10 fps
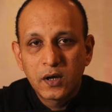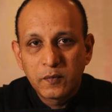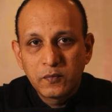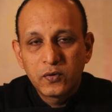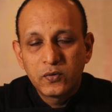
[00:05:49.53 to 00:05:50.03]

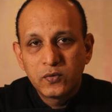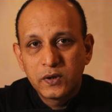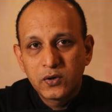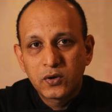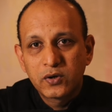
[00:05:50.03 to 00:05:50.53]
come to you
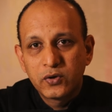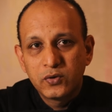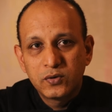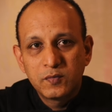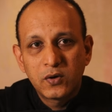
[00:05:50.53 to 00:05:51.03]
and talk to
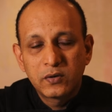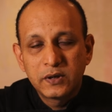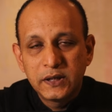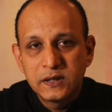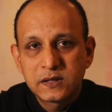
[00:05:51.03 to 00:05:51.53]
you about
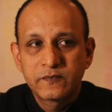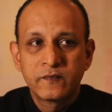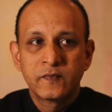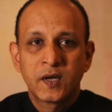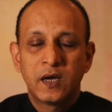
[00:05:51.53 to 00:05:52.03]
these.
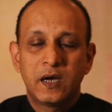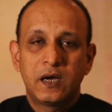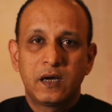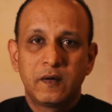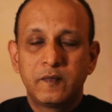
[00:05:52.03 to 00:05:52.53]

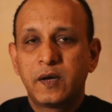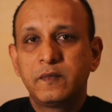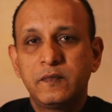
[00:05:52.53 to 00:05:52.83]
I'm